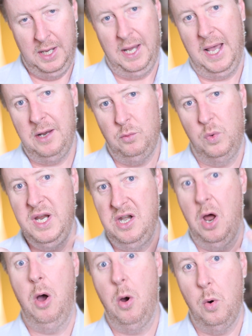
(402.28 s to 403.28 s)
and we
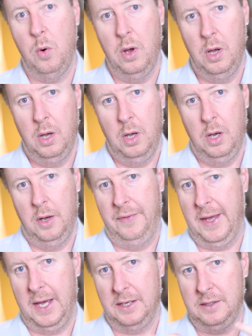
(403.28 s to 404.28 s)
know
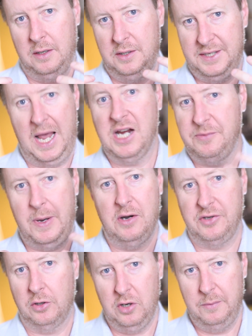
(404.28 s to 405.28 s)
that
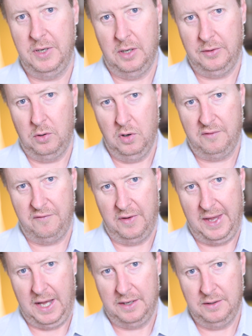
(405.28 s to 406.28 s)
taxpayers are going to be on the hook for
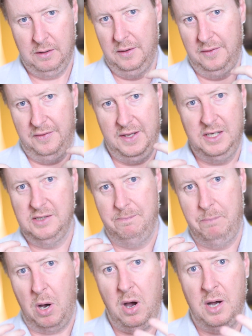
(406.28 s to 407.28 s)
that. These
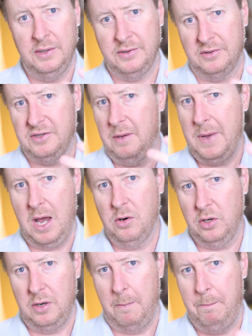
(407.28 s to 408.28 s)
bonds are somehow
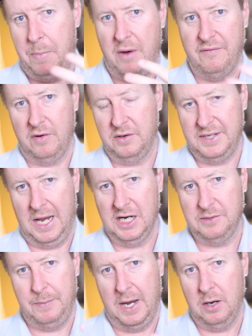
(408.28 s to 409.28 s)
going to buffer
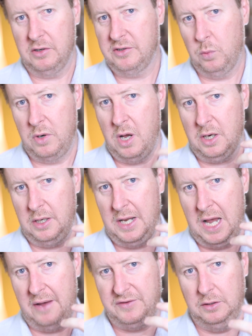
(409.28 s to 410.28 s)
taxpayers. We're not going to
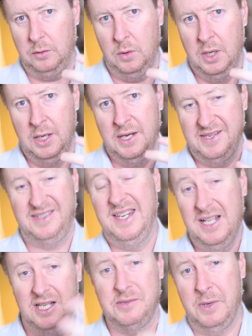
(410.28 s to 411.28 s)
have to
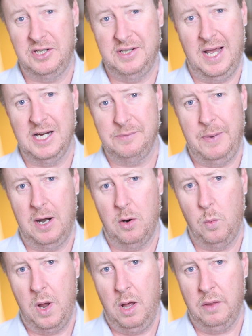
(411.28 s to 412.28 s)
steal as much taxpayer
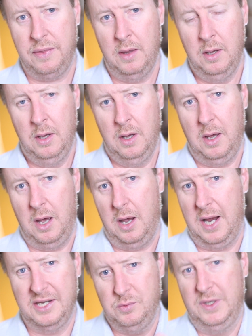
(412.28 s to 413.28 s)
wealth
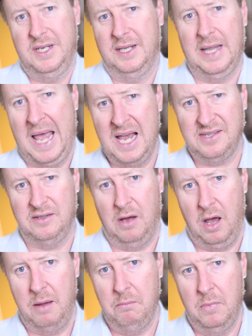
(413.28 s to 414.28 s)
as we did last
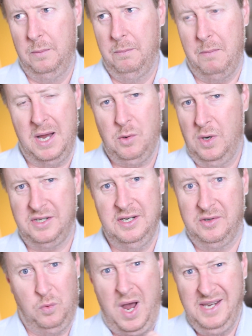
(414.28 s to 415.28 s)
time. My question
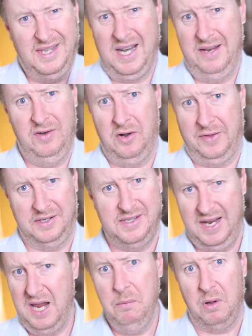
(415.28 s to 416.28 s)
is, why is that even on the
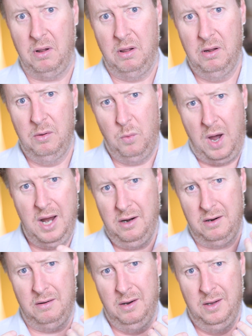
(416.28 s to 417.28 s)
table? Why
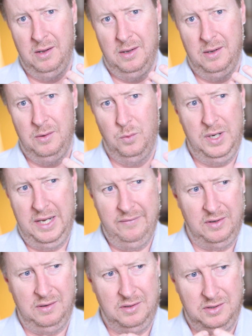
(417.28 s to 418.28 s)
are we
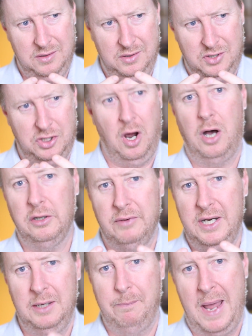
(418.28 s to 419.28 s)
even
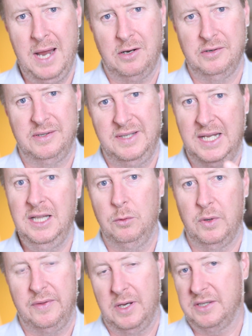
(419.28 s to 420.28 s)
tolerating bankers dealing
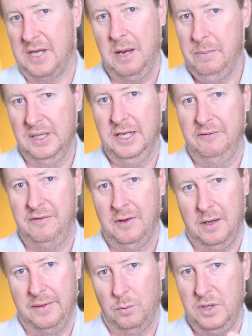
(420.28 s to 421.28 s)
with this? I believe
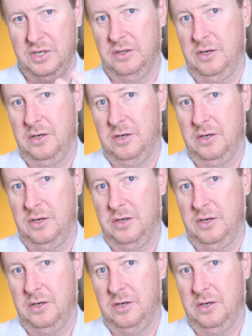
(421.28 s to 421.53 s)
that we should